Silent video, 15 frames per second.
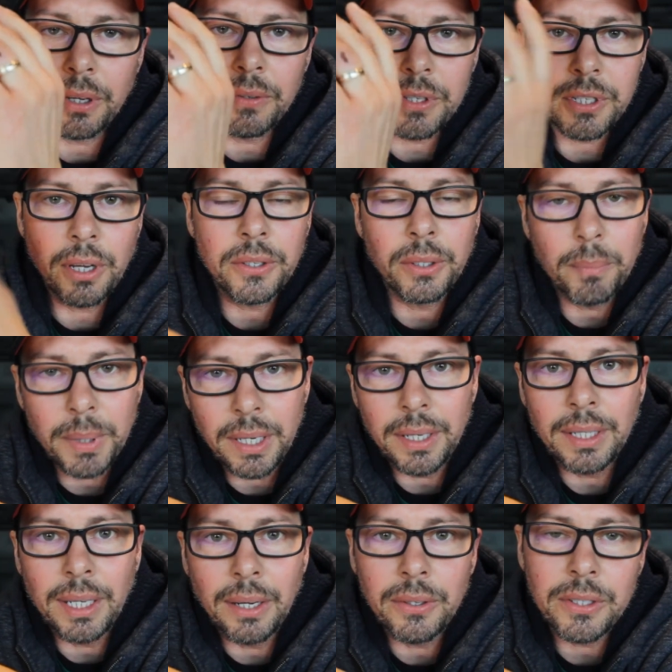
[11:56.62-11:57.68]
South
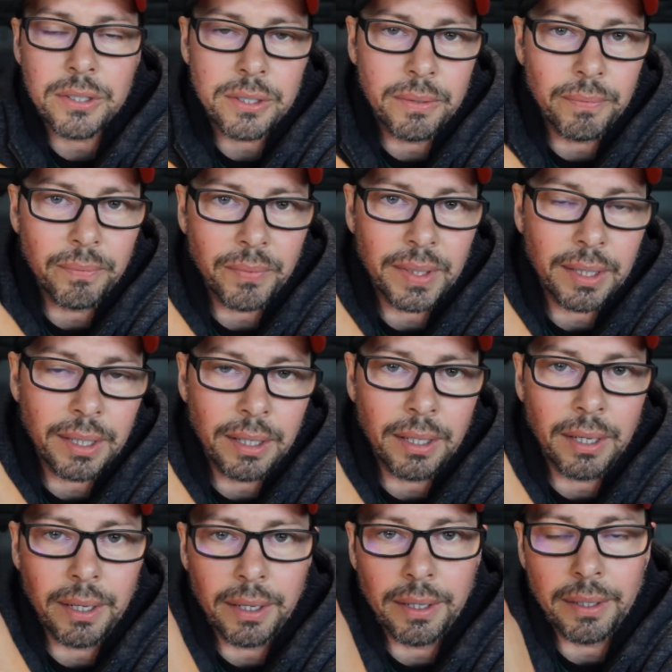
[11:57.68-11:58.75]
America
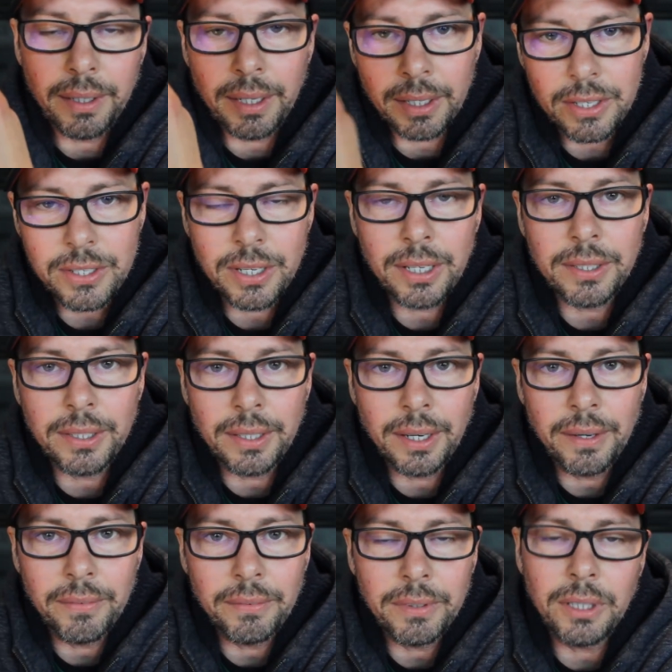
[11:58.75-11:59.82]
and
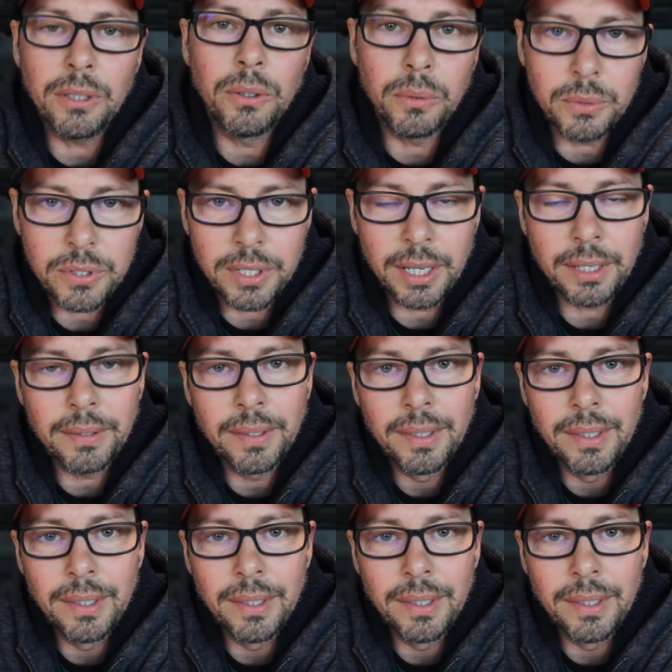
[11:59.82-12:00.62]
etc. We know that,